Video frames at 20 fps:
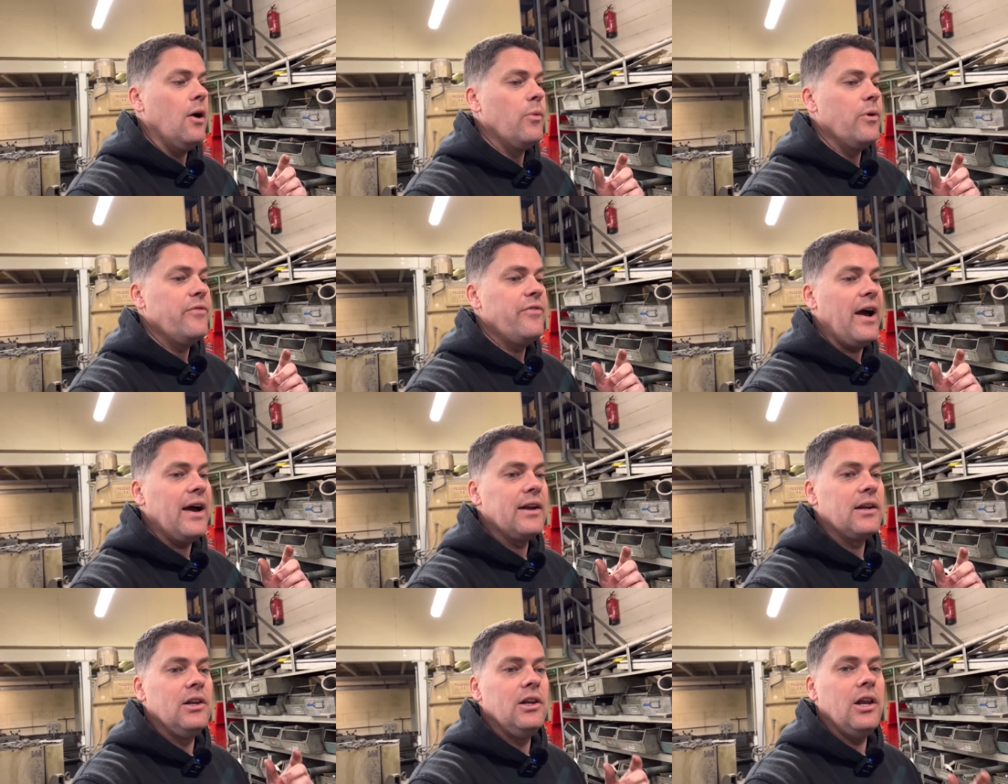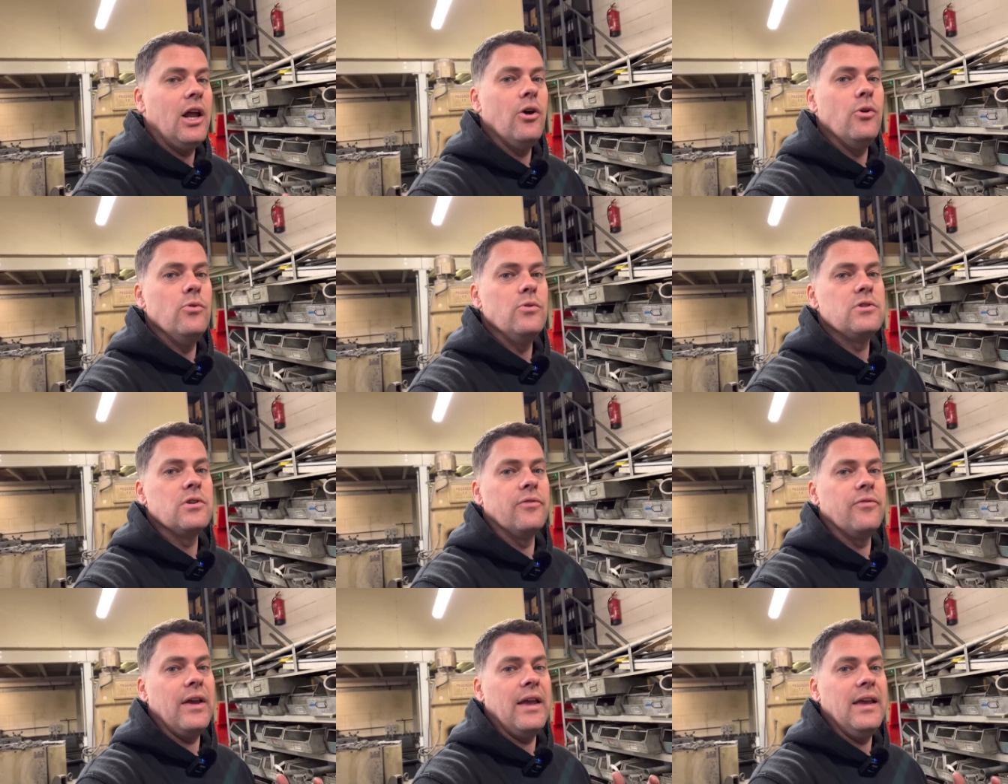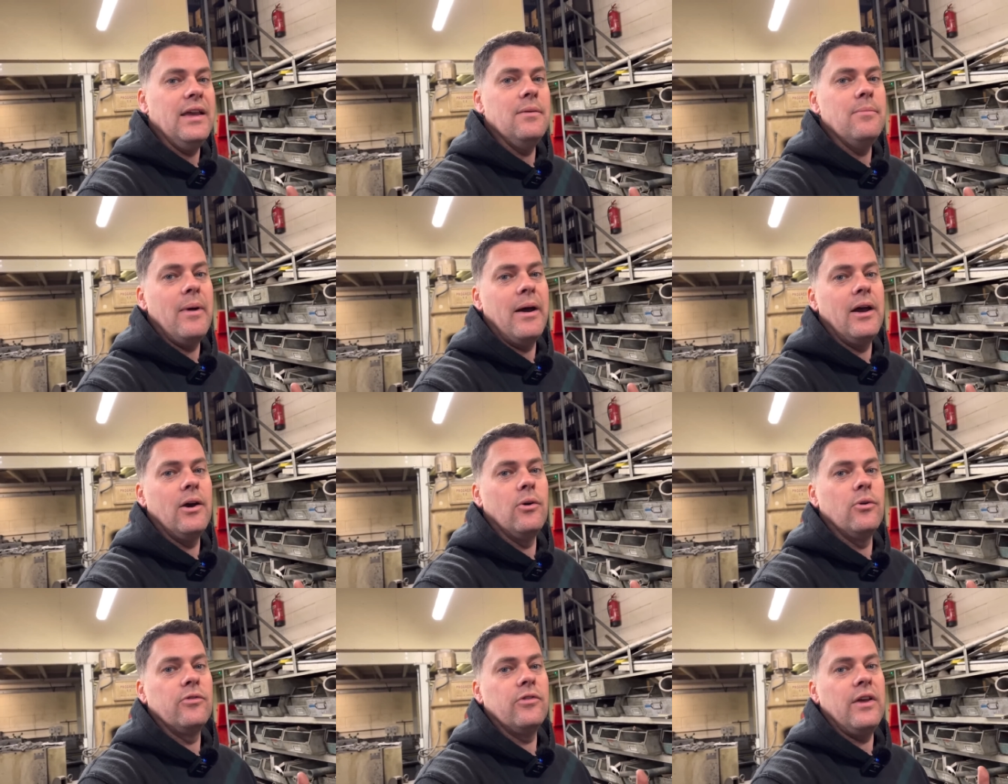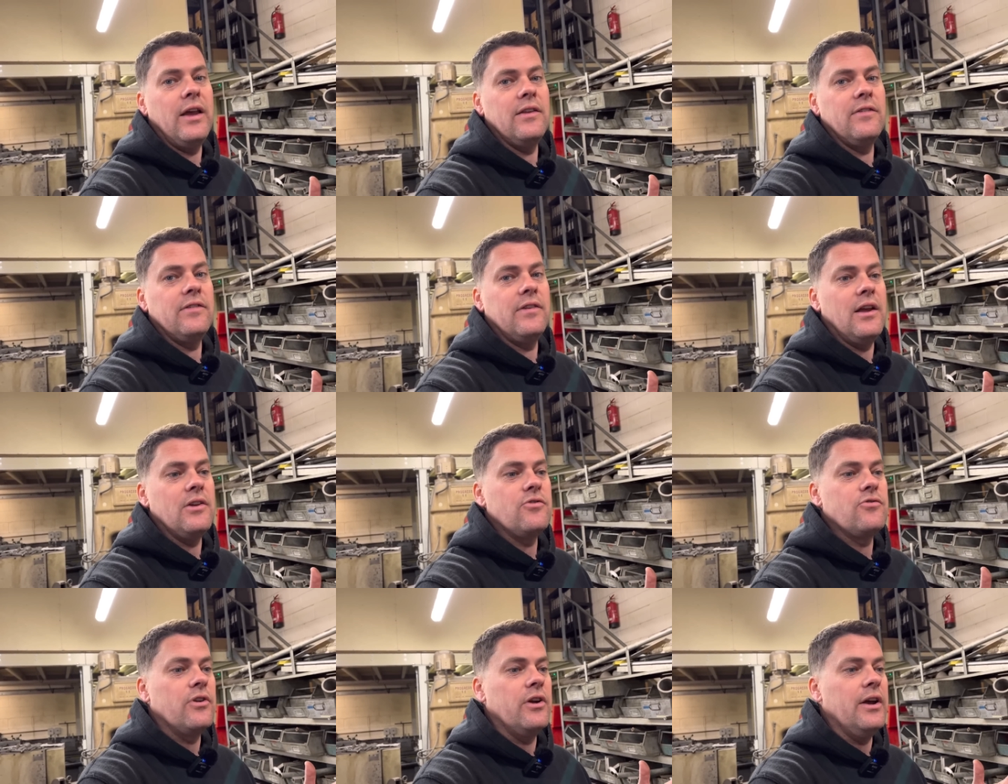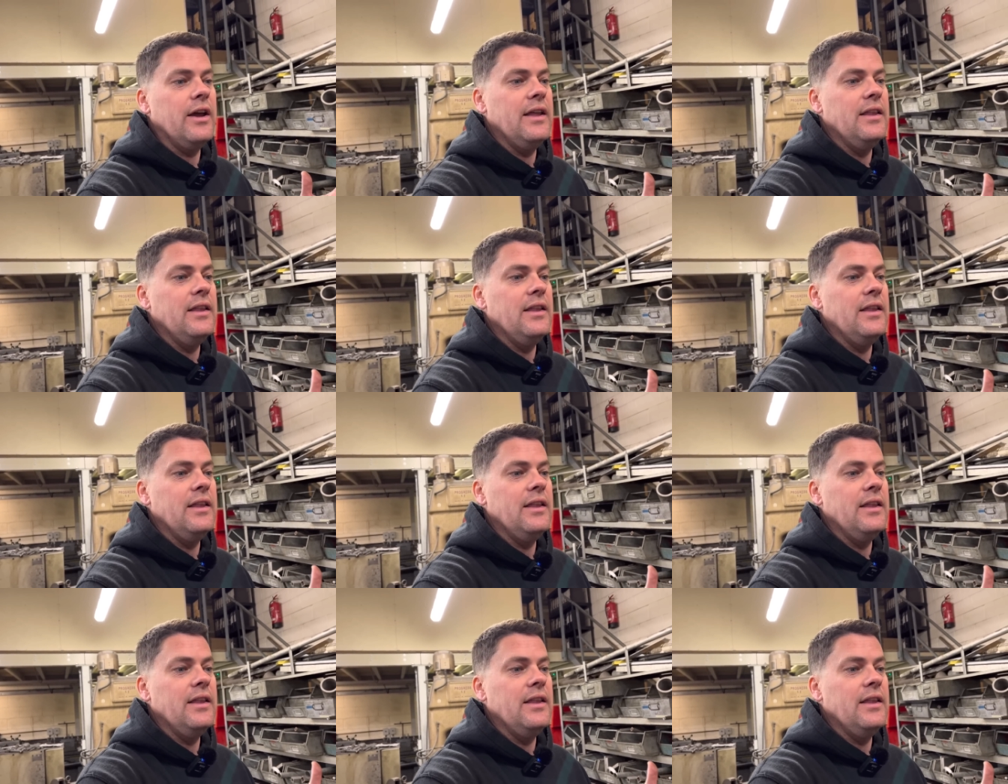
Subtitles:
We've had loads of emails, etc.